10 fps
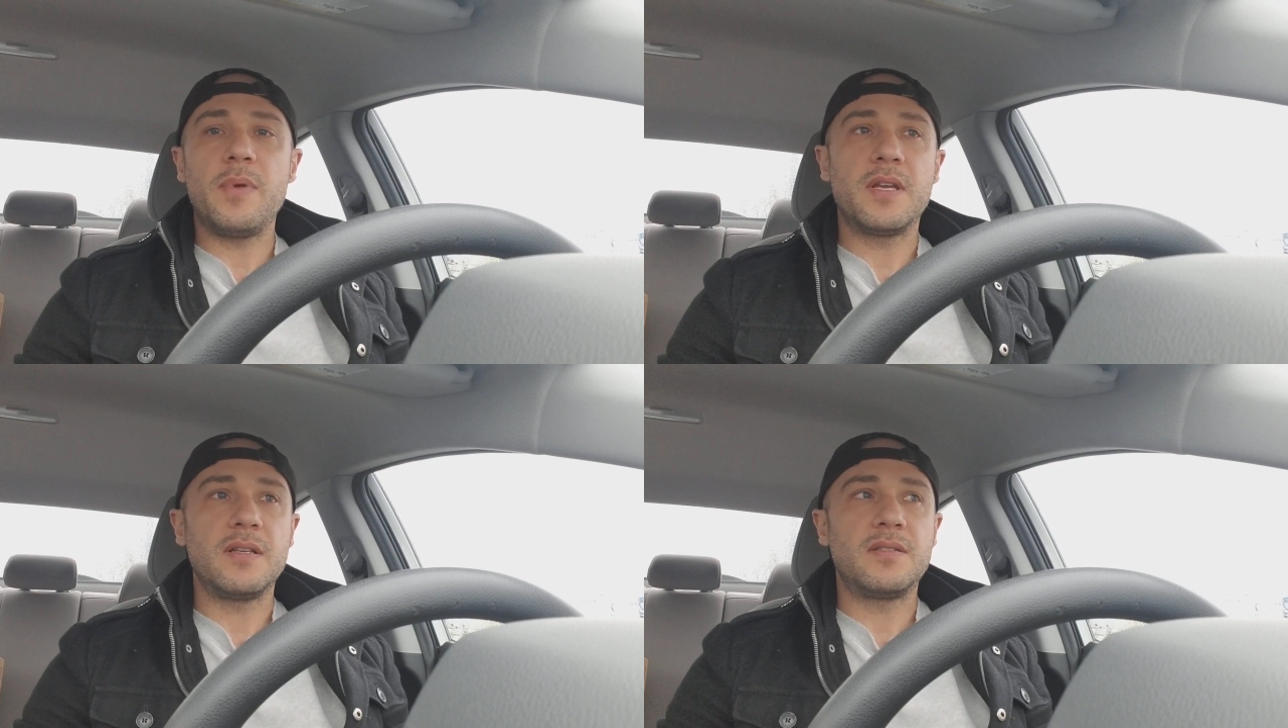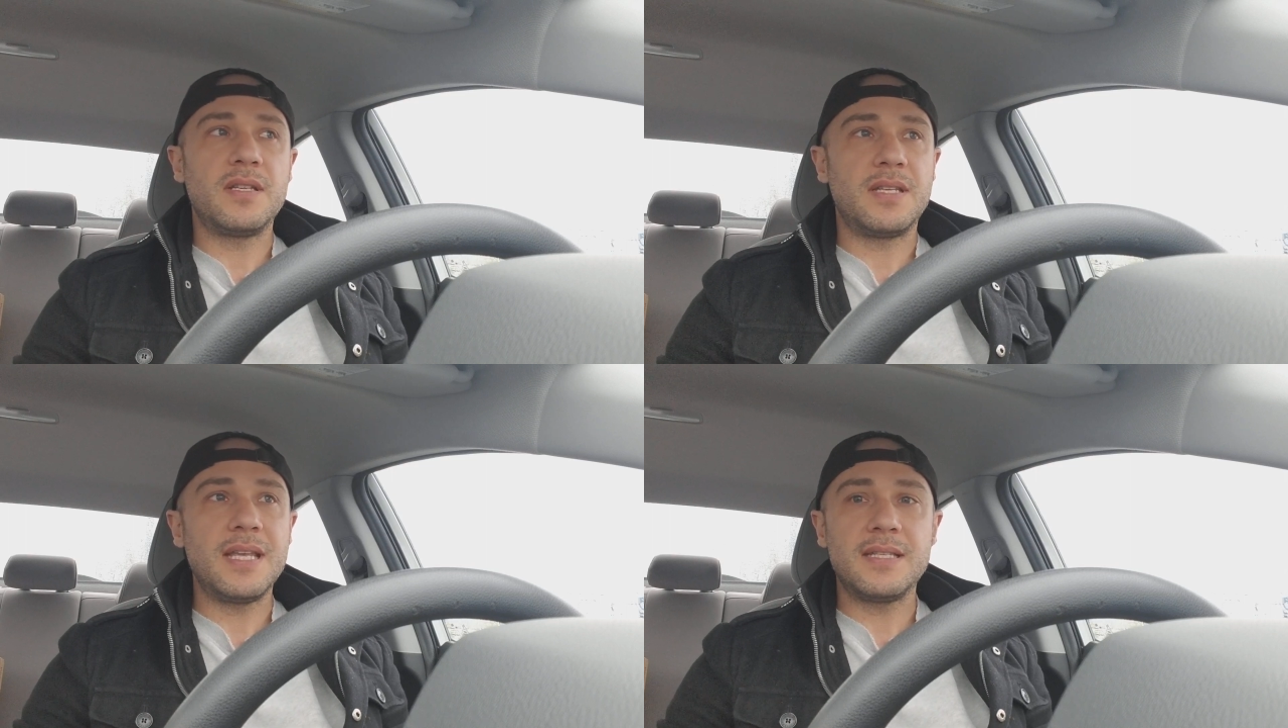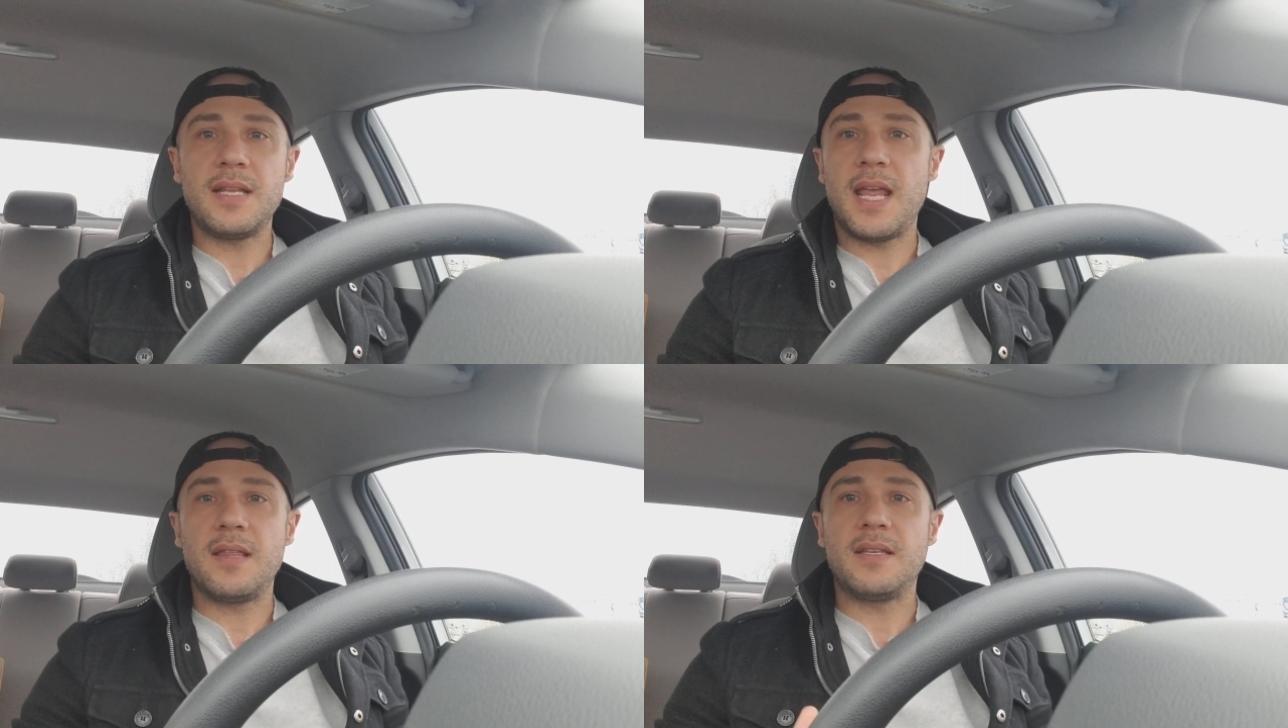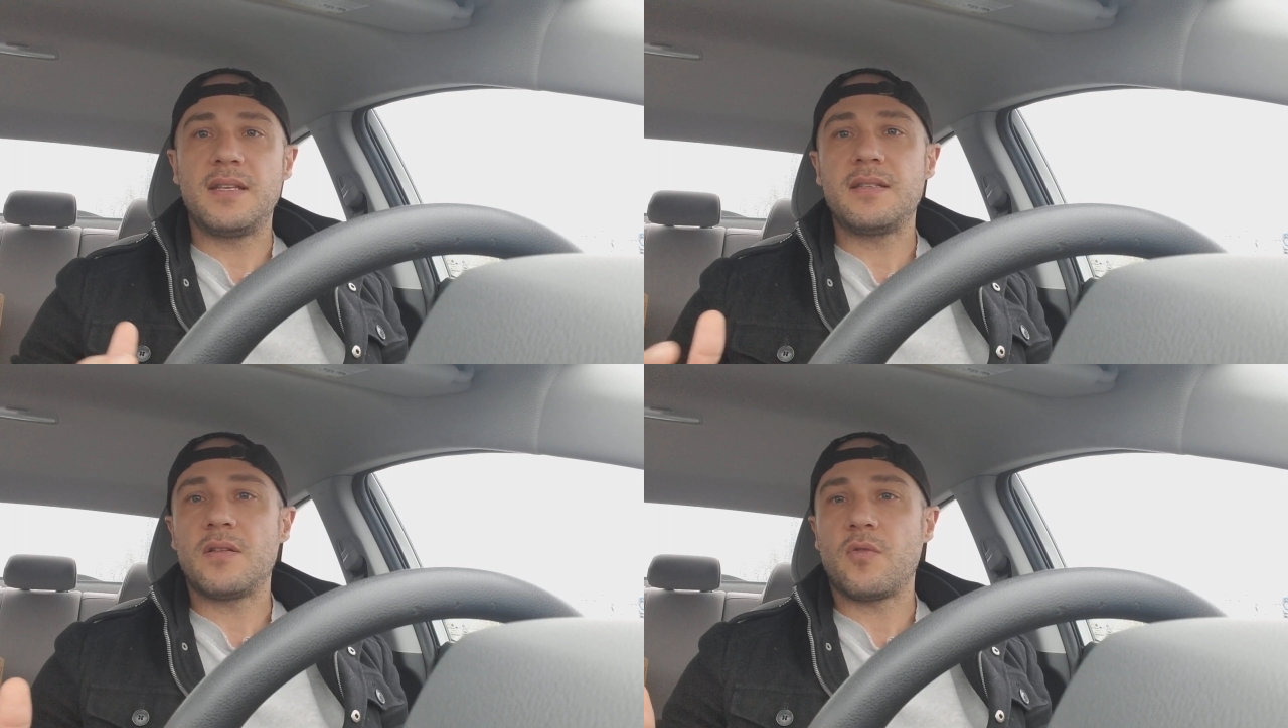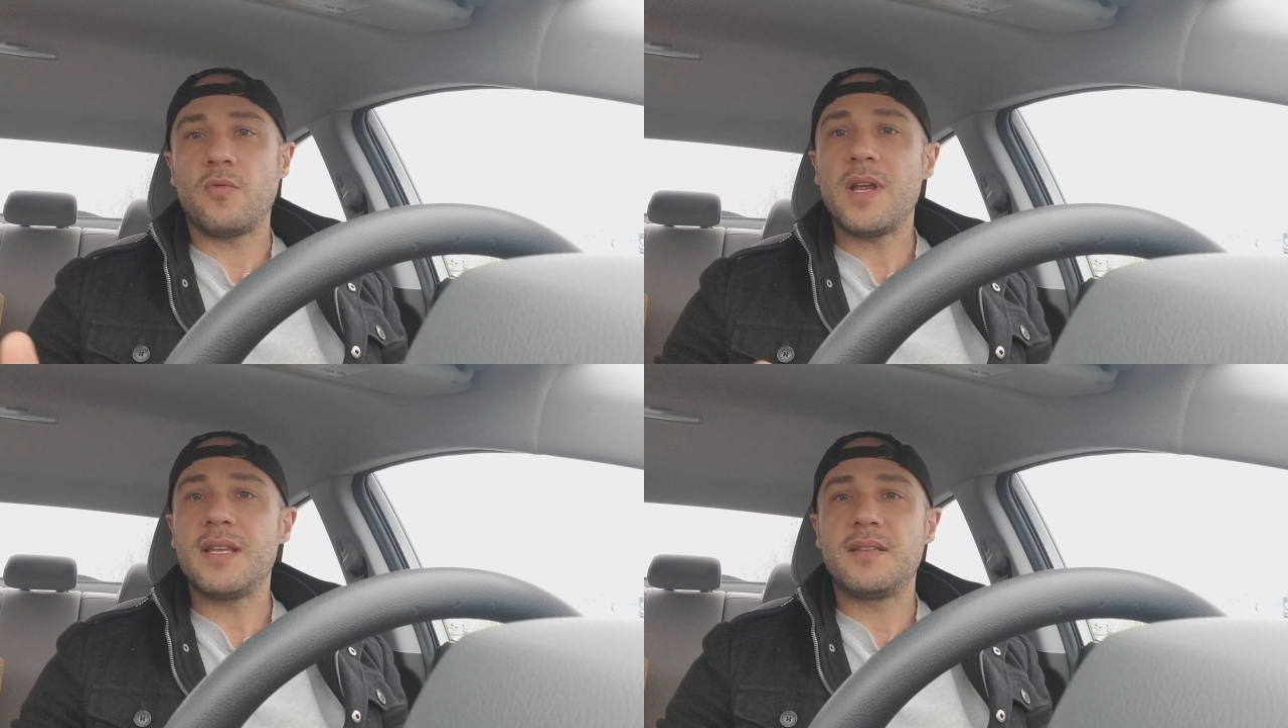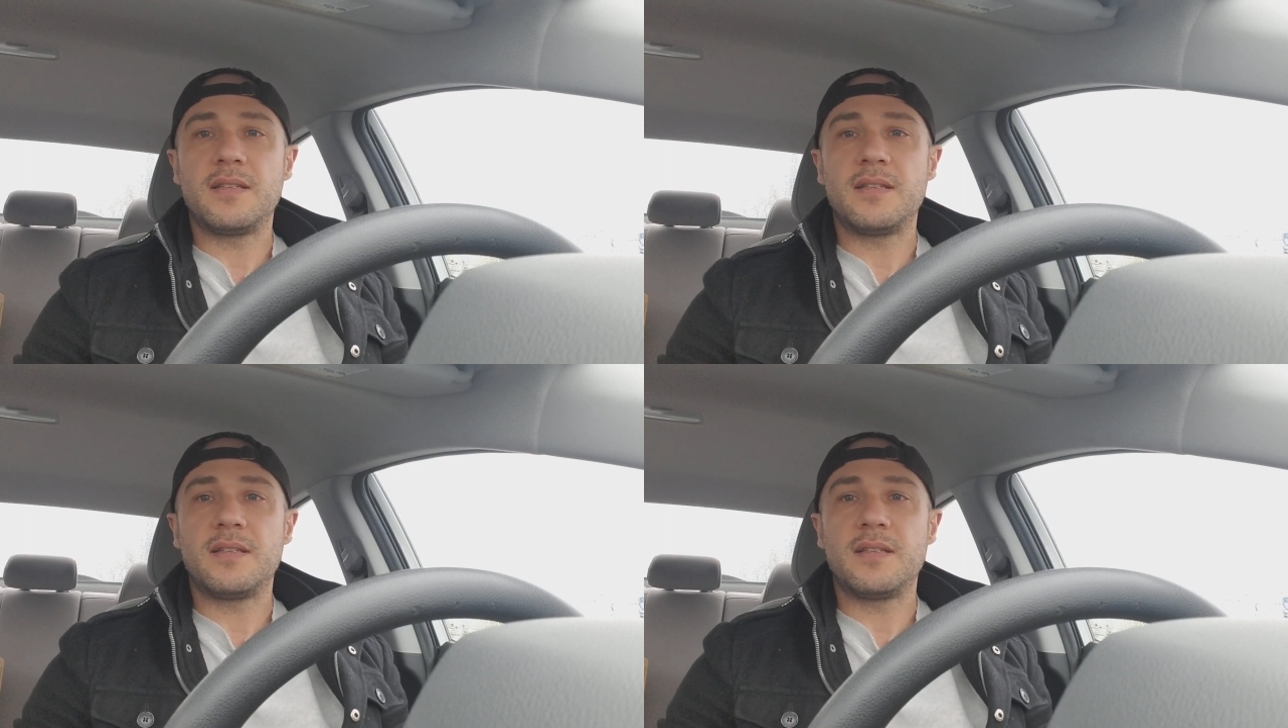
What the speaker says: because this isn't a race.